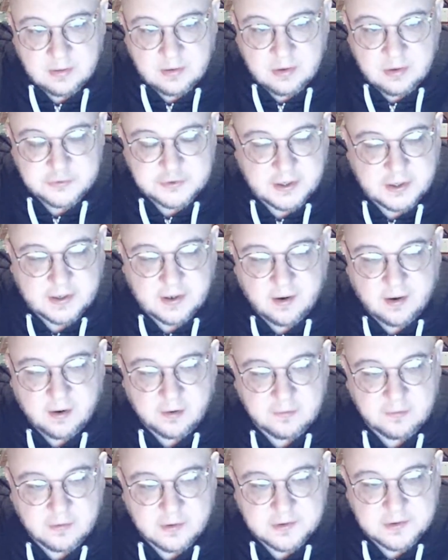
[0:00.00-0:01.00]
It was like
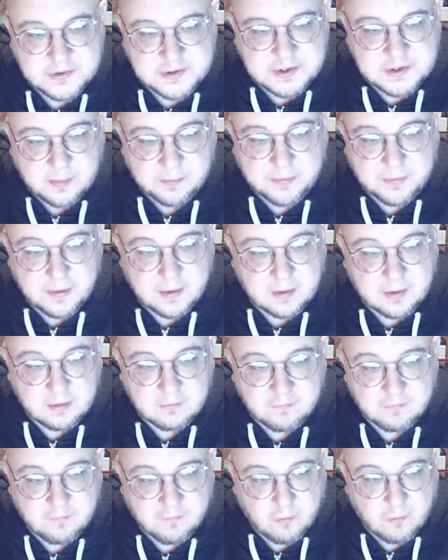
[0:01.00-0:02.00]
100 and
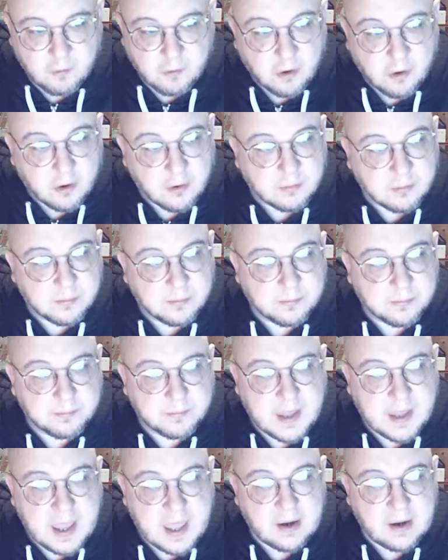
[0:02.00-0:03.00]
something for
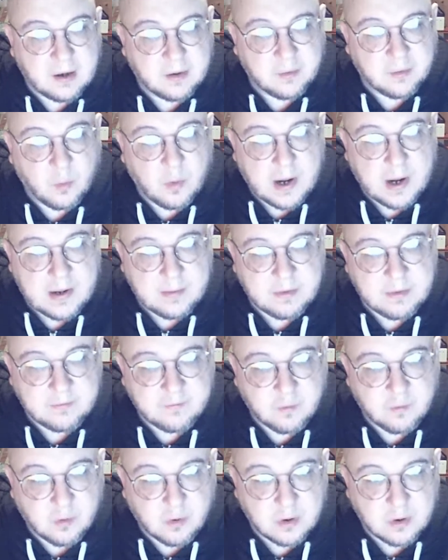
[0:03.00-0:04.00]
Canada wide
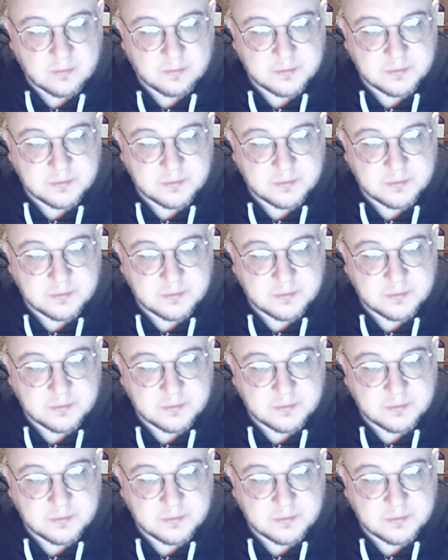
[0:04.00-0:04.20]
before.